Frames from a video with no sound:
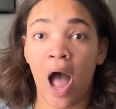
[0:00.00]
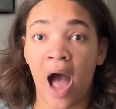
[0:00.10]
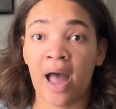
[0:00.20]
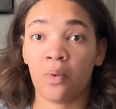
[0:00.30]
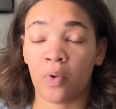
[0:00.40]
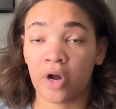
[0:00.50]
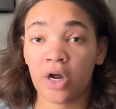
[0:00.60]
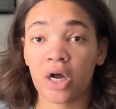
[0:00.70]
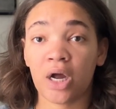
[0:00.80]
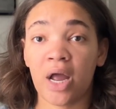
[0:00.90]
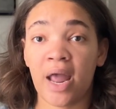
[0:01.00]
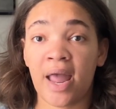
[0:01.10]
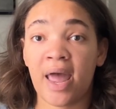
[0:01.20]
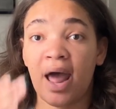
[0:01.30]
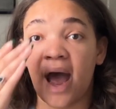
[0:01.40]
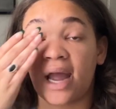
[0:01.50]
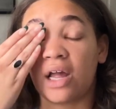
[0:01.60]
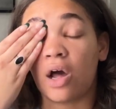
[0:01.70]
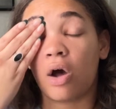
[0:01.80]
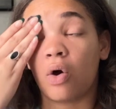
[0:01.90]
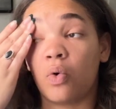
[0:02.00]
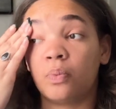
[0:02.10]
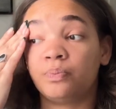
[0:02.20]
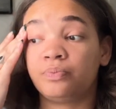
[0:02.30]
I work and I go,